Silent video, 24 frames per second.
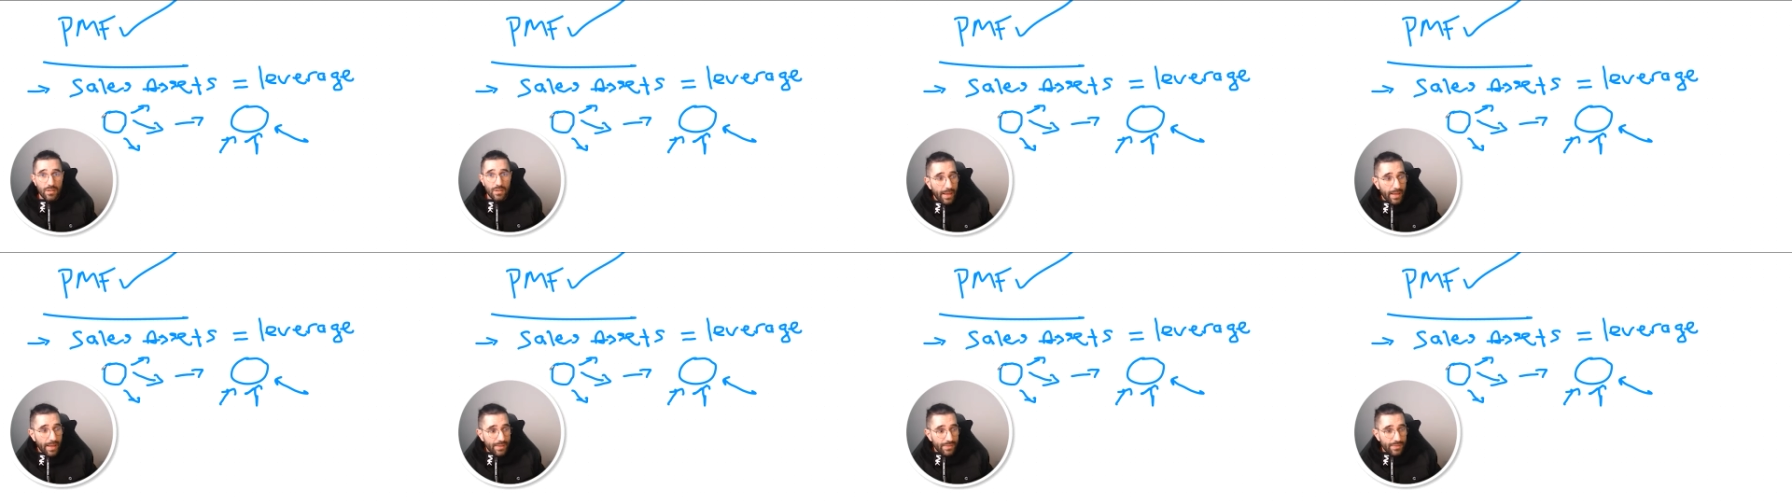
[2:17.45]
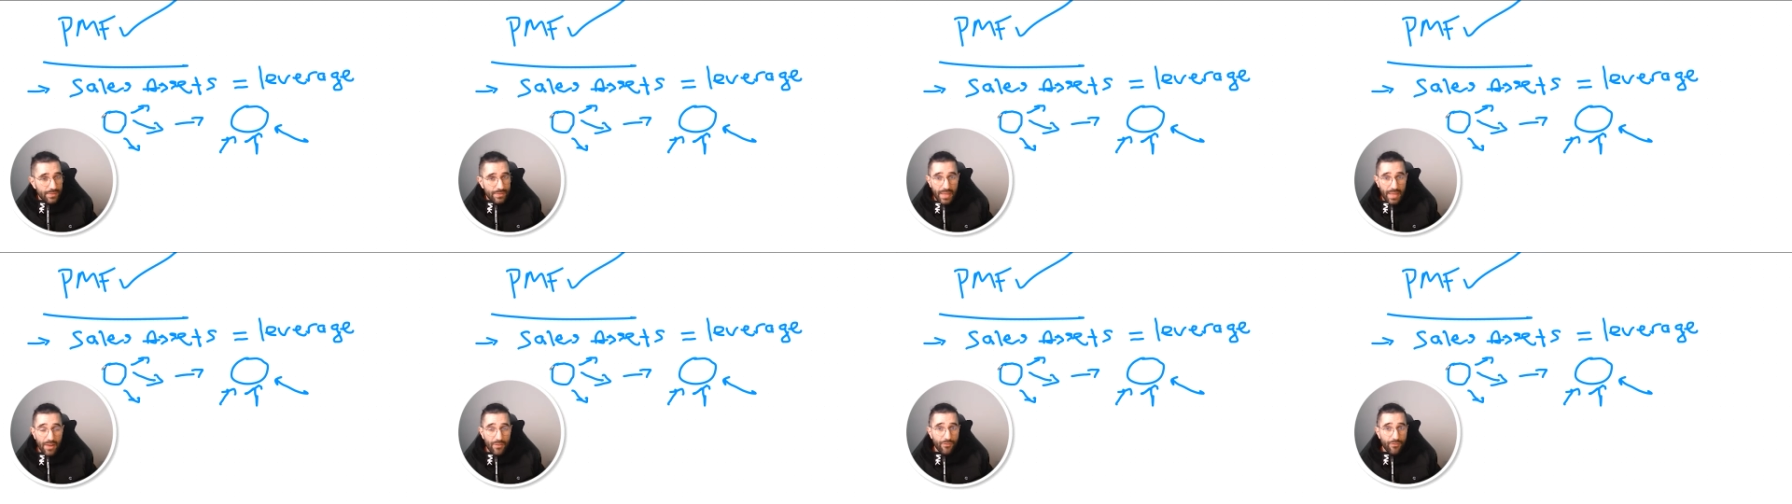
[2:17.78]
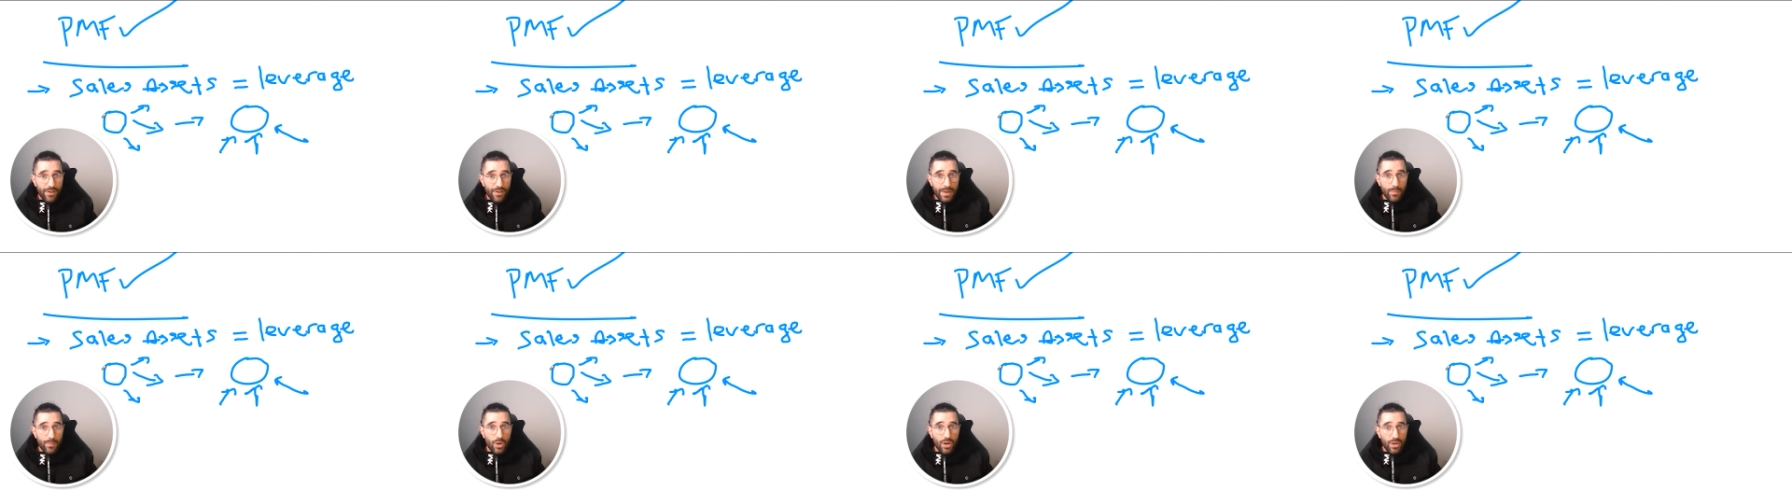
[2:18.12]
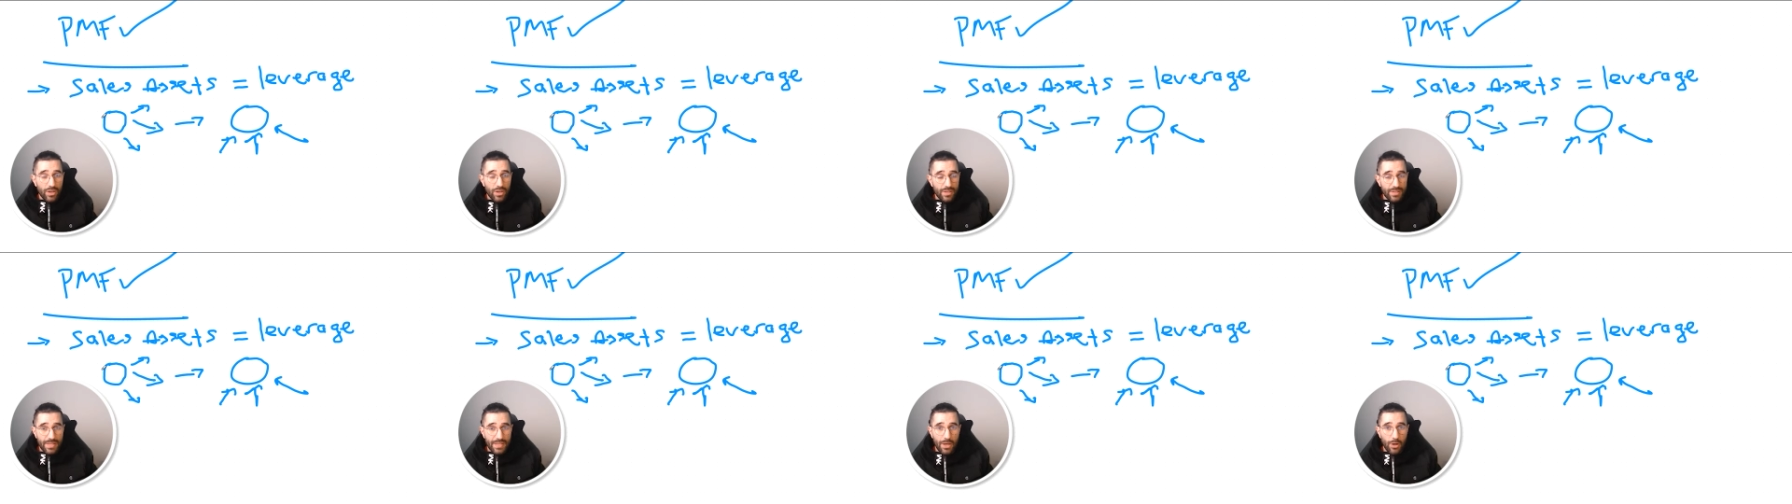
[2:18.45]
and that
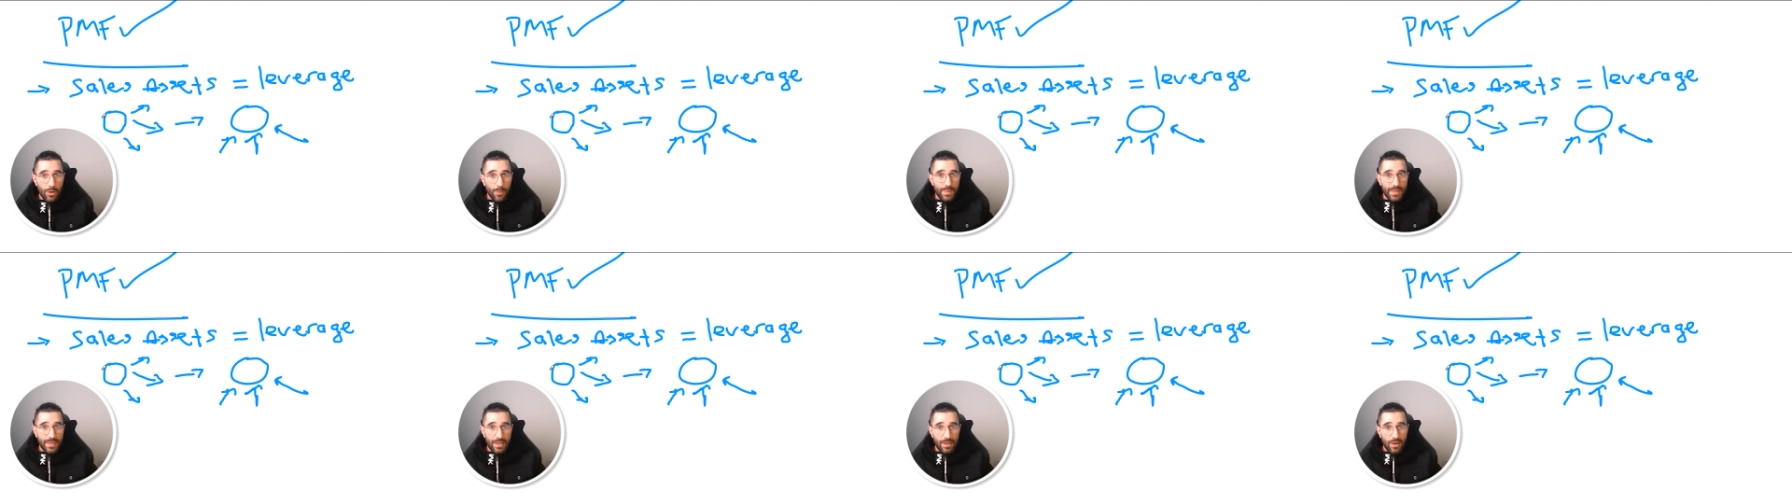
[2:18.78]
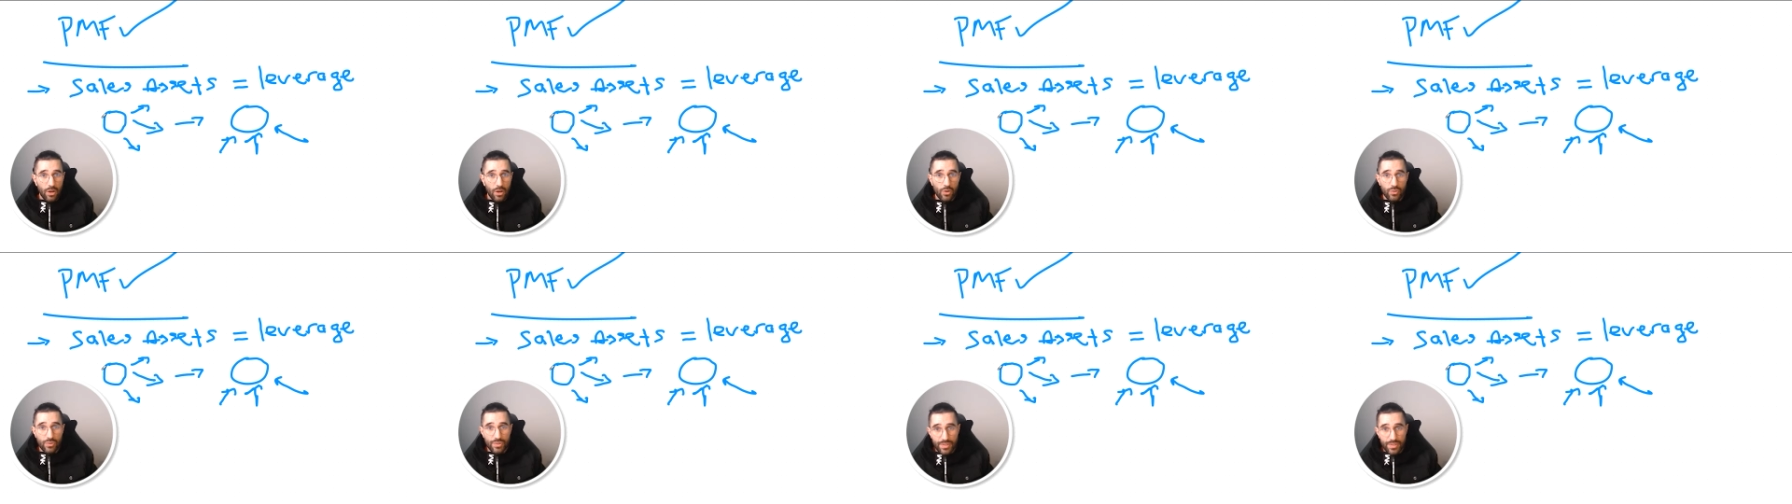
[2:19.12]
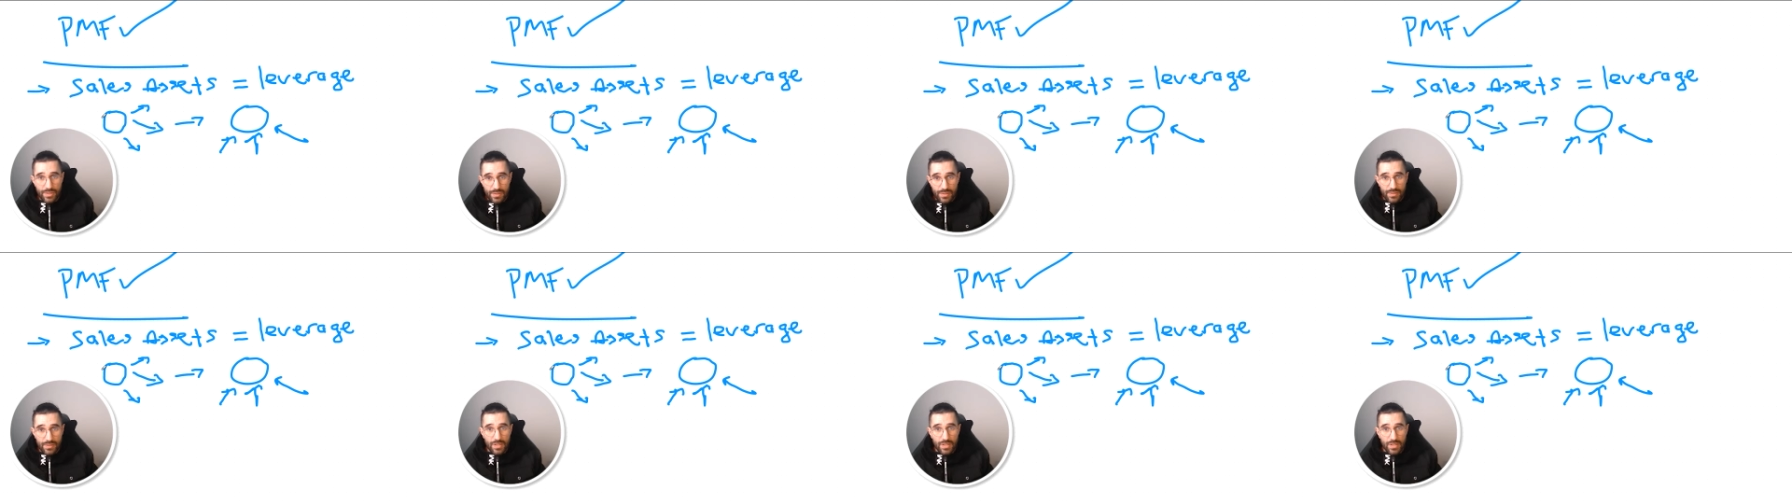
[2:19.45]
framework has helped me close